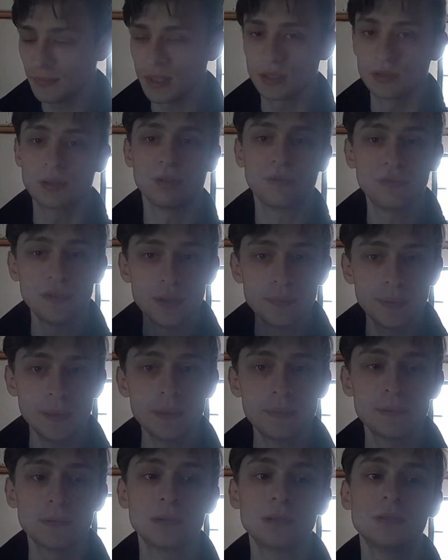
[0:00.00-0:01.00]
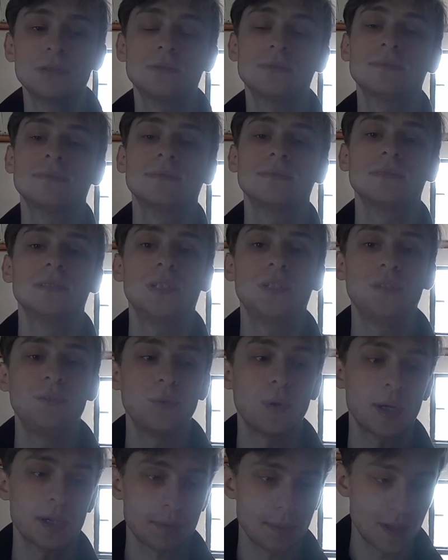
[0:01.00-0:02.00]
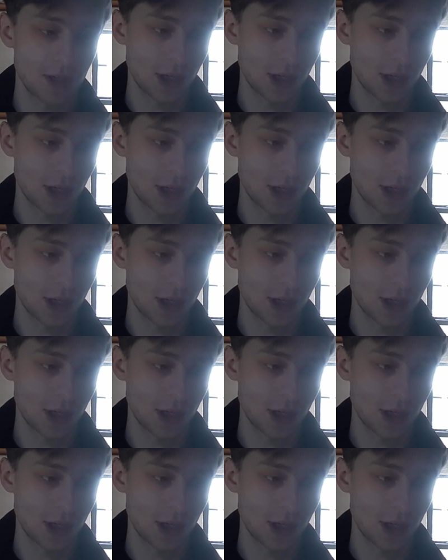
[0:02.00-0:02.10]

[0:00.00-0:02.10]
so a few people who watch my